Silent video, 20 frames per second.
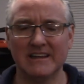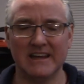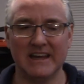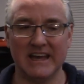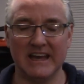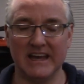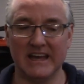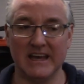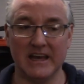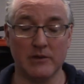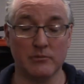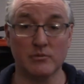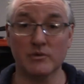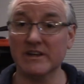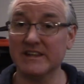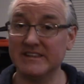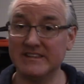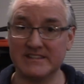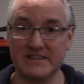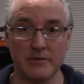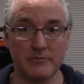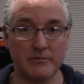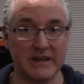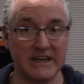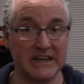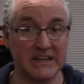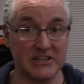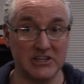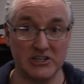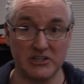Uh, I'm with
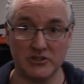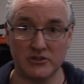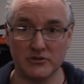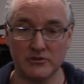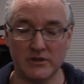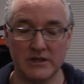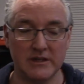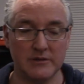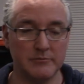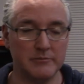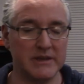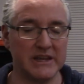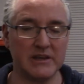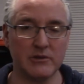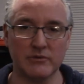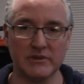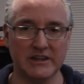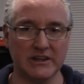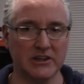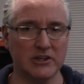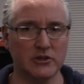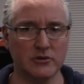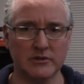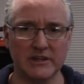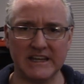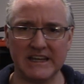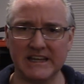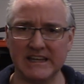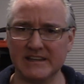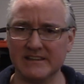somebody new. Being with
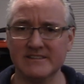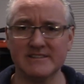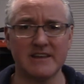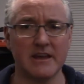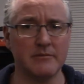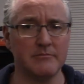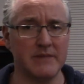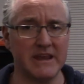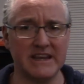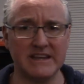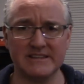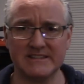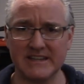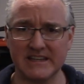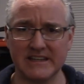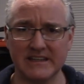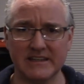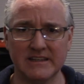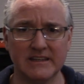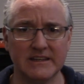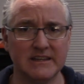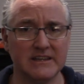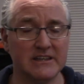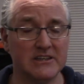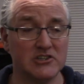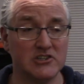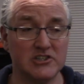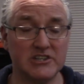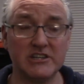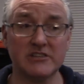Luli is amazing.
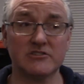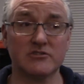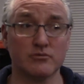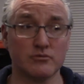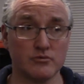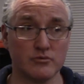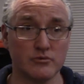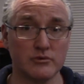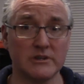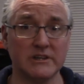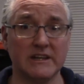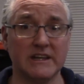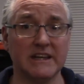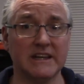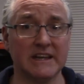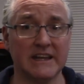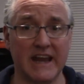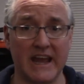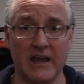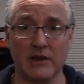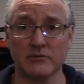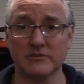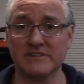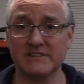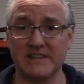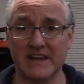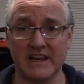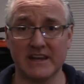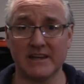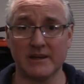She is really an
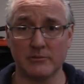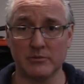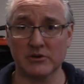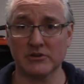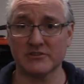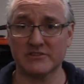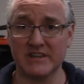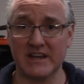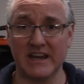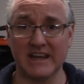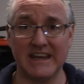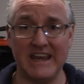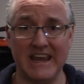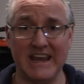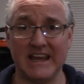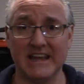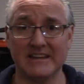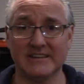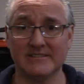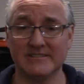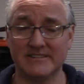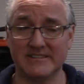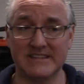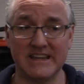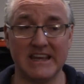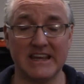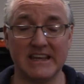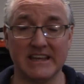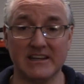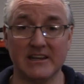outstanding person. I can't
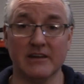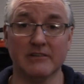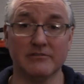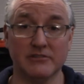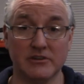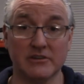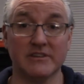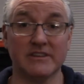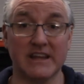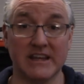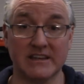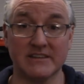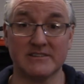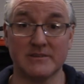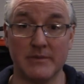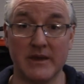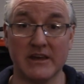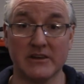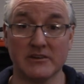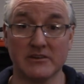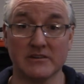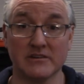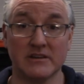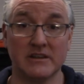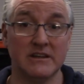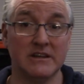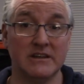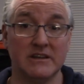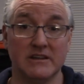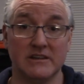say enough good things about her.
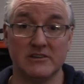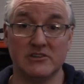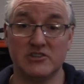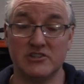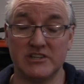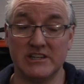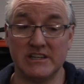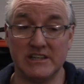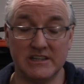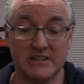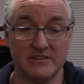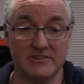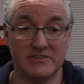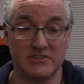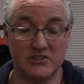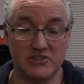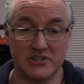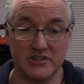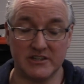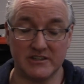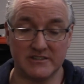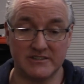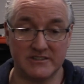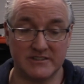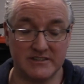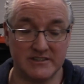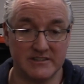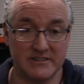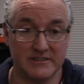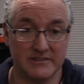She is
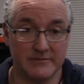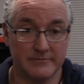just